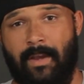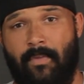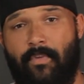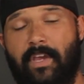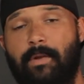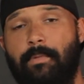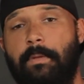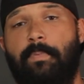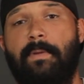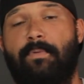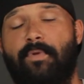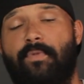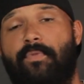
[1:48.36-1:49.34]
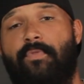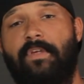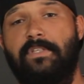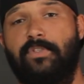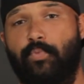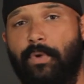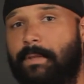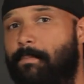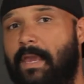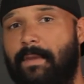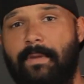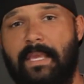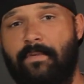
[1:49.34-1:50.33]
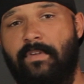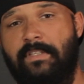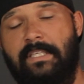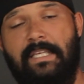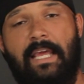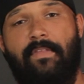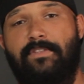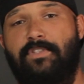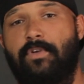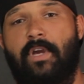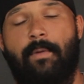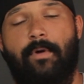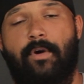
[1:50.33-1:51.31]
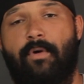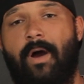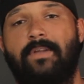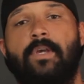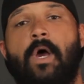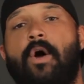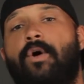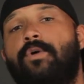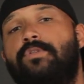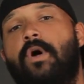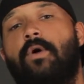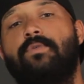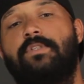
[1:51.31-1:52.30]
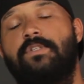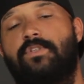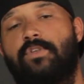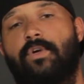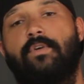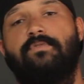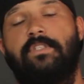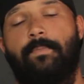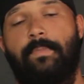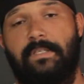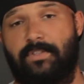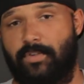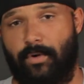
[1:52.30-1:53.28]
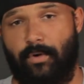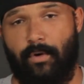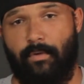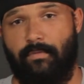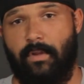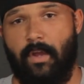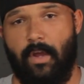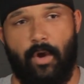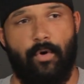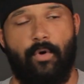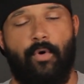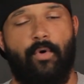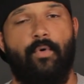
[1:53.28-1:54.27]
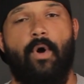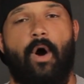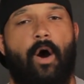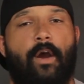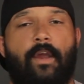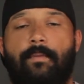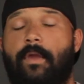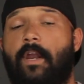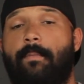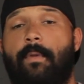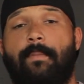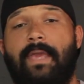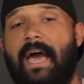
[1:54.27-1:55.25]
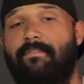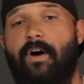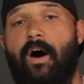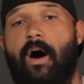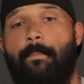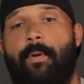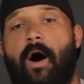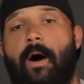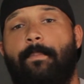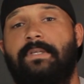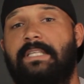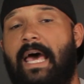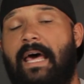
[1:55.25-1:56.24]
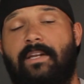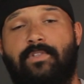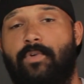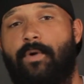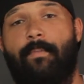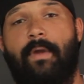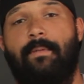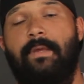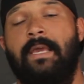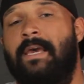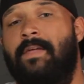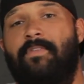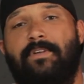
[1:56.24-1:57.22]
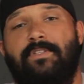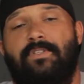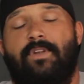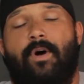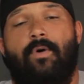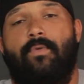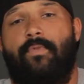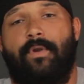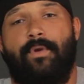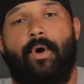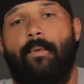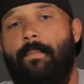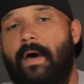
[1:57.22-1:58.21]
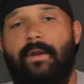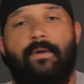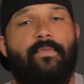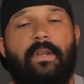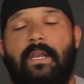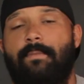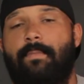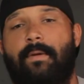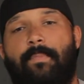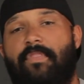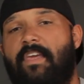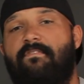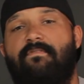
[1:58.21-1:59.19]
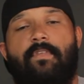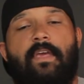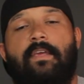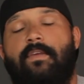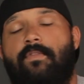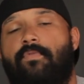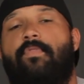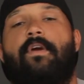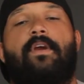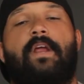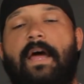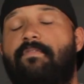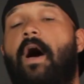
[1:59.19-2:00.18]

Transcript: There are going to be people this week, maybe even today, that you come across who don't deserve to be served. Who are going to maybe have a pompous attitude, or maybe they're no better than anybody, but they're going to have the